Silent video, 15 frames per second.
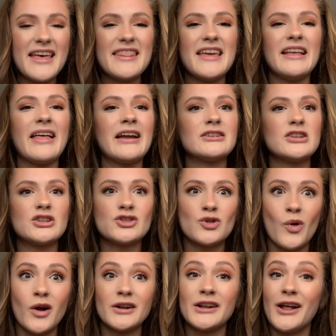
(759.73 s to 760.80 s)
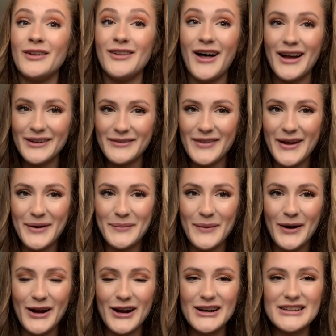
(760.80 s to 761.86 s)
they like to shorten a lot of their
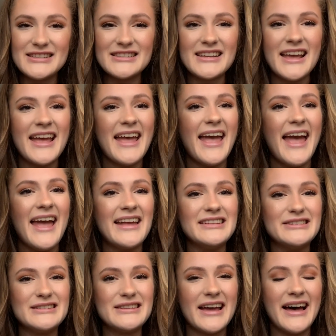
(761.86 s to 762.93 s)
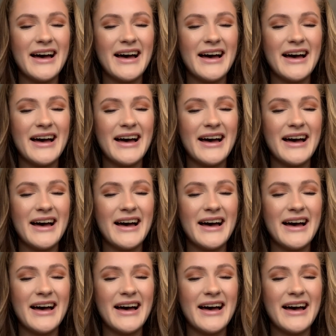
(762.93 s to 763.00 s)
words, and